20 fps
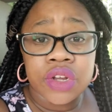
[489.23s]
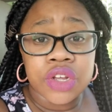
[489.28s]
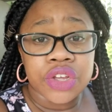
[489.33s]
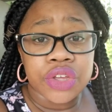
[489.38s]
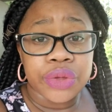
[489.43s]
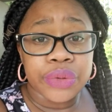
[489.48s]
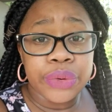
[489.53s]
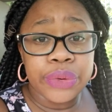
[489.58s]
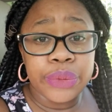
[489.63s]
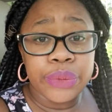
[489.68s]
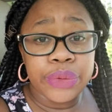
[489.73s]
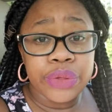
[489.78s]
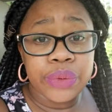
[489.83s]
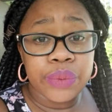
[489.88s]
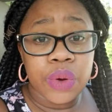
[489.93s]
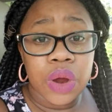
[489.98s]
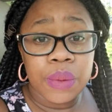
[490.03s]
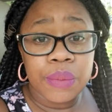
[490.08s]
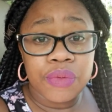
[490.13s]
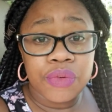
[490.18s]
You know who you
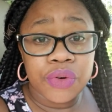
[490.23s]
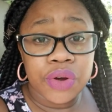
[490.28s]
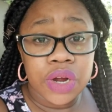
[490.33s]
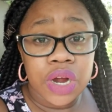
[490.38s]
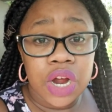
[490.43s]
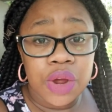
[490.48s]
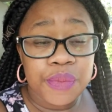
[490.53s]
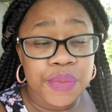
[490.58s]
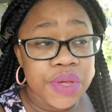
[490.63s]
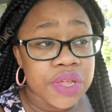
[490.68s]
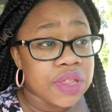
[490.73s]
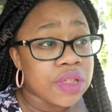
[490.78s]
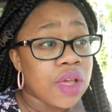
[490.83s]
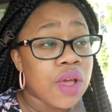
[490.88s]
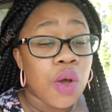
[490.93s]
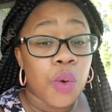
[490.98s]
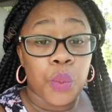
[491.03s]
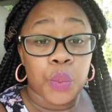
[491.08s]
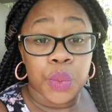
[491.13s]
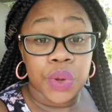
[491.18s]
were before herpes.
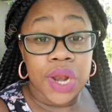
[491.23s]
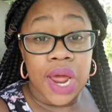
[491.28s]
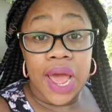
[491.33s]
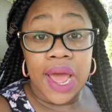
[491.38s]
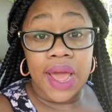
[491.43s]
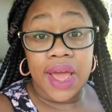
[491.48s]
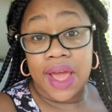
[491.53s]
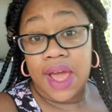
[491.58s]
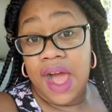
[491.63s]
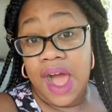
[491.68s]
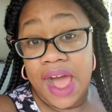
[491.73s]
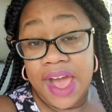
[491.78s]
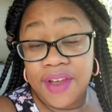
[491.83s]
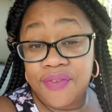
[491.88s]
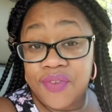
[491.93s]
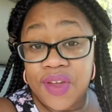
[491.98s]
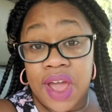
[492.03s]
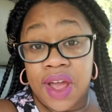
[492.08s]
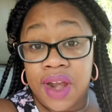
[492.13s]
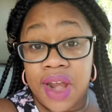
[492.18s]
When I I
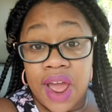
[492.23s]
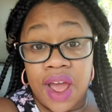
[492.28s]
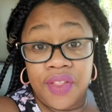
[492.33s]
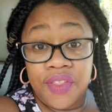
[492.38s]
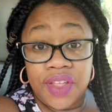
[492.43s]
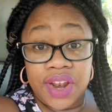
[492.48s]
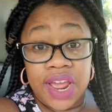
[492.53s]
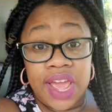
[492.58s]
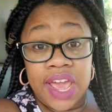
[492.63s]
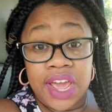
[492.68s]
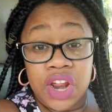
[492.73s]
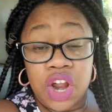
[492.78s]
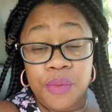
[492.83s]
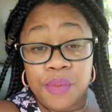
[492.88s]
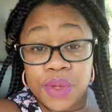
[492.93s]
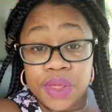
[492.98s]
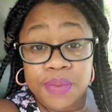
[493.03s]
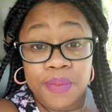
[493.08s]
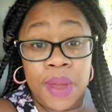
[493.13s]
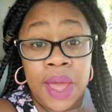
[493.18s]
found out that I had
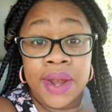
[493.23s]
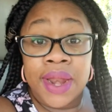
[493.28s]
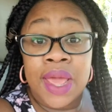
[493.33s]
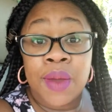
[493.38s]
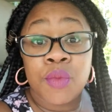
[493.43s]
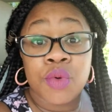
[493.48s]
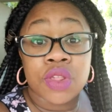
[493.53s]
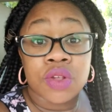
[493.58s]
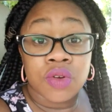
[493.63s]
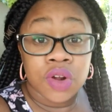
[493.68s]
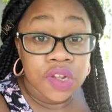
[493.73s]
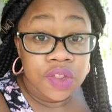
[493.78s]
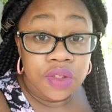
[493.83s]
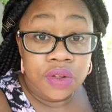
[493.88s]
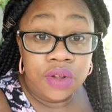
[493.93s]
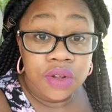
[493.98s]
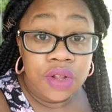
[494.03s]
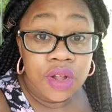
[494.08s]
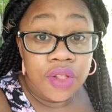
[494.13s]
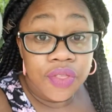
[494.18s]
herpes, my name was
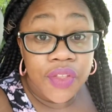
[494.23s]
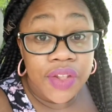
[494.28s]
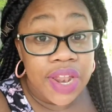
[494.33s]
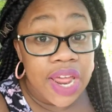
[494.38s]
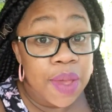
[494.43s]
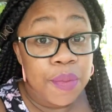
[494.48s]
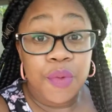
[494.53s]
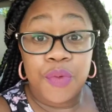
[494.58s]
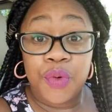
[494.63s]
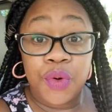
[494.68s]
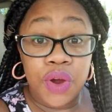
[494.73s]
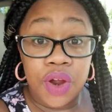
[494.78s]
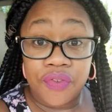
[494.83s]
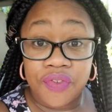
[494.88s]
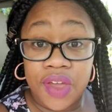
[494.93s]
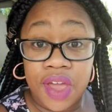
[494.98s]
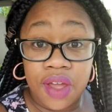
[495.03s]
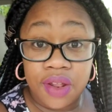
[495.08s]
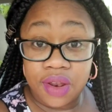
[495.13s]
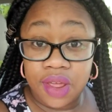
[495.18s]
Krystal. The day before I
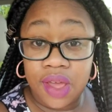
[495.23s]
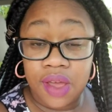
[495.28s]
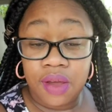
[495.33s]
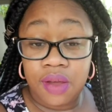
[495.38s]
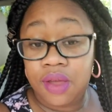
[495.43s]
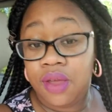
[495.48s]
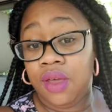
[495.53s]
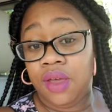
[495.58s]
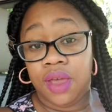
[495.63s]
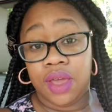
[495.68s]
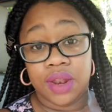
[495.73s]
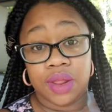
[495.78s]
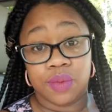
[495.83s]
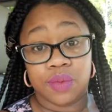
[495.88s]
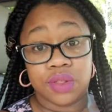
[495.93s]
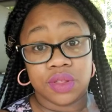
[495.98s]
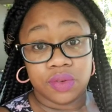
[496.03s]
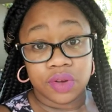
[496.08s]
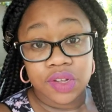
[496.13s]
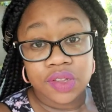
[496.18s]
found out, and it
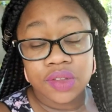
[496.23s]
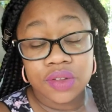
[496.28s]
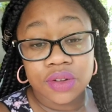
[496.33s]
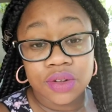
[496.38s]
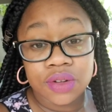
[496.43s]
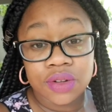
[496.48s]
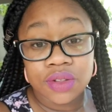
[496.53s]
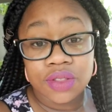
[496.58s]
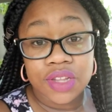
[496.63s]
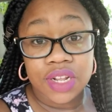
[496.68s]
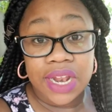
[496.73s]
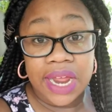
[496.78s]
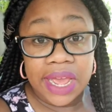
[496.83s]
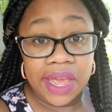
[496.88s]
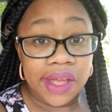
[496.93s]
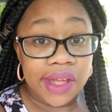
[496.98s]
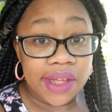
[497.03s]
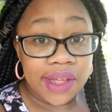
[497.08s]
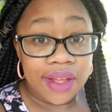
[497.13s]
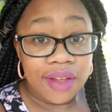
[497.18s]
was Krystal the day
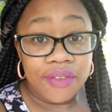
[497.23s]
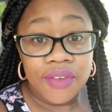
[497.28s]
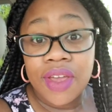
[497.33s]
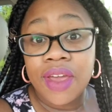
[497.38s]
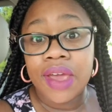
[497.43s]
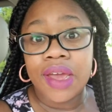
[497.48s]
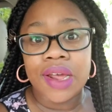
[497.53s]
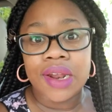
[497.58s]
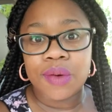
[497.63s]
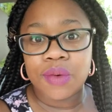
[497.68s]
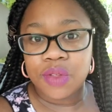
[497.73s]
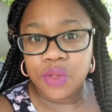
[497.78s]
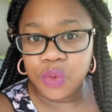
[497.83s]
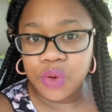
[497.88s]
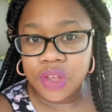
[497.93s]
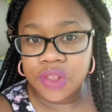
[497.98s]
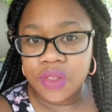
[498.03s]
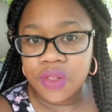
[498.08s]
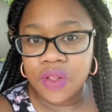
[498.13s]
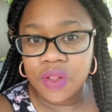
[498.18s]
of, and it was
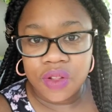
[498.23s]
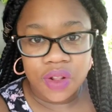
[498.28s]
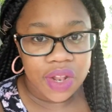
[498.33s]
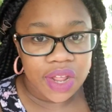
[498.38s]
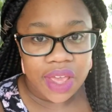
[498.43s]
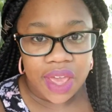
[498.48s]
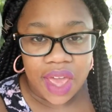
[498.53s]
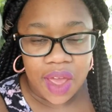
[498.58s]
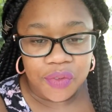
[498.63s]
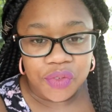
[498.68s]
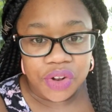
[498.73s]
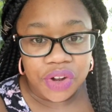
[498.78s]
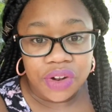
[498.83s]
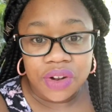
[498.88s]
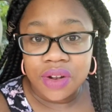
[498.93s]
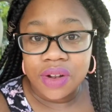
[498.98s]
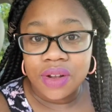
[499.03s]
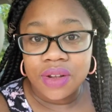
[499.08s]
Krystal the day after.